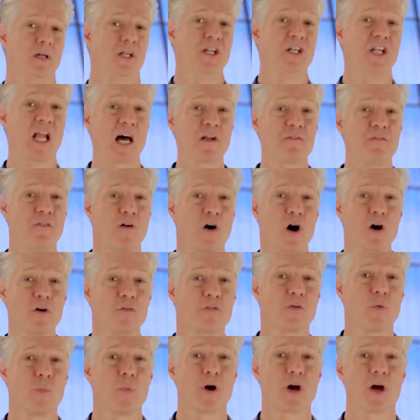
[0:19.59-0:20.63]
Not far
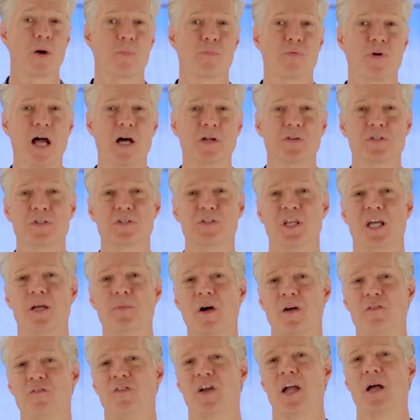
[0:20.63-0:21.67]
from where I'm proud to say my
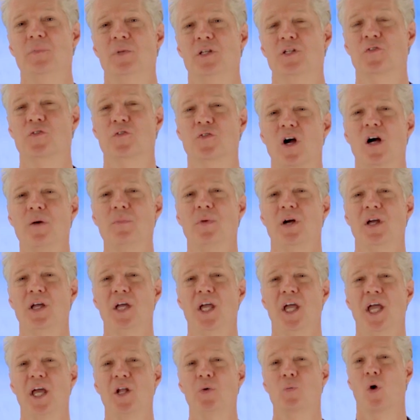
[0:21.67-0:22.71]
family is from
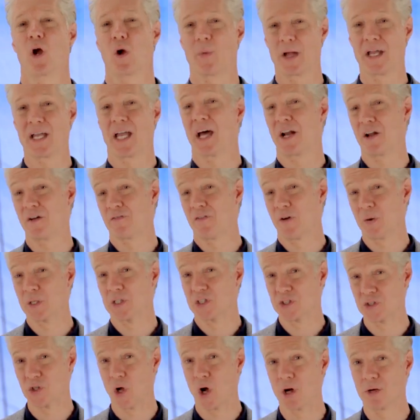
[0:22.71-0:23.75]
and where I got our very
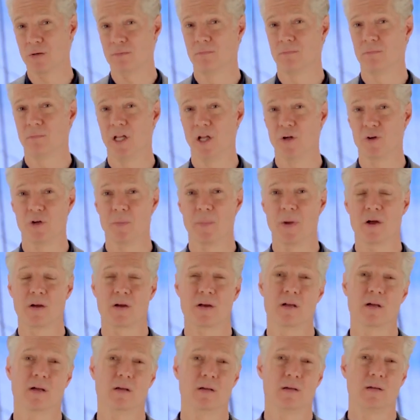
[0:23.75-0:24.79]
start here in America.